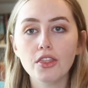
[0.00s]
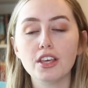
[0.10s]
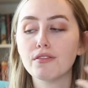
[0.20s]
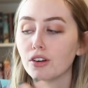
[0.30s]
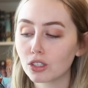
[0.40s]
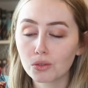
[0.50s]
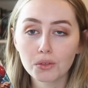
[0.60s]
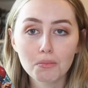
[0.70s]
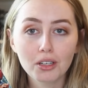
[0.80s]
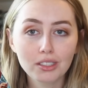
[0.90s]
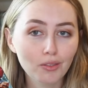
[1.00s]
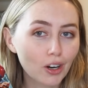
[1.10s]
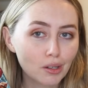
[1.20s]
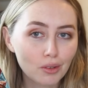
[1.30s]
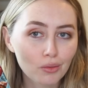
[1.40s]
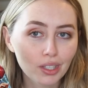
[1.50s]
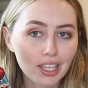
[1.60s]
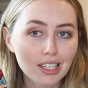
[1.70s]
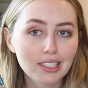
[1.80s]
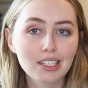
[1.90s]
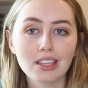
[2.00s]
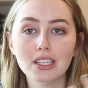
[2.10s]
the first three books have already been released.